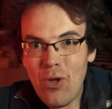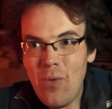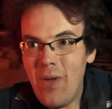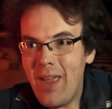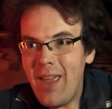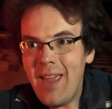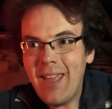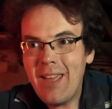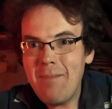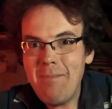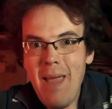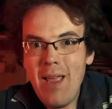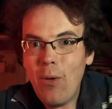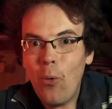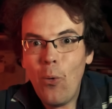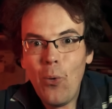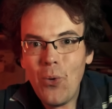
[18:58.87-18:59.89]
you can
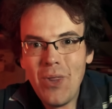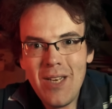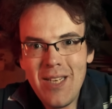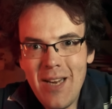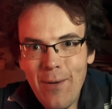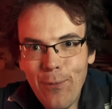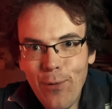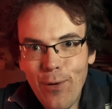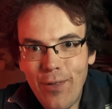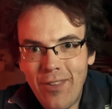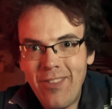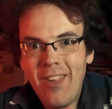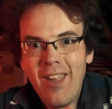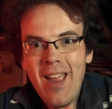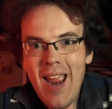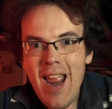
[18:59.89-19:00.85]
make all the difference.